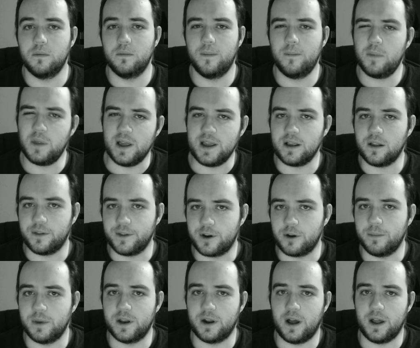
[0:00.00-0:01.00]
playing a little
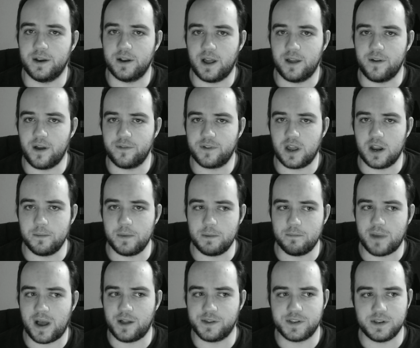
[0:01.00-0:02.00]
bit on, I, have kind of been
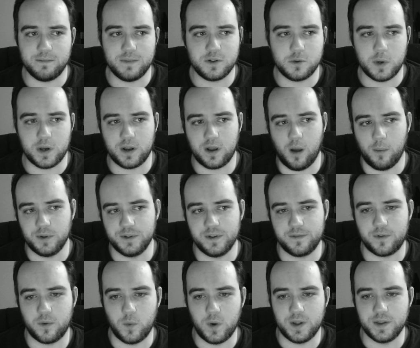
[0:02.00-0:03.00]
bouncing between a couple
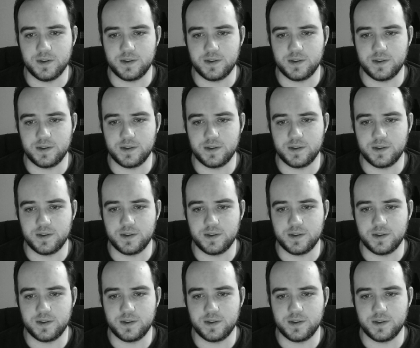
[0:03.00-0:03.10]
different ones,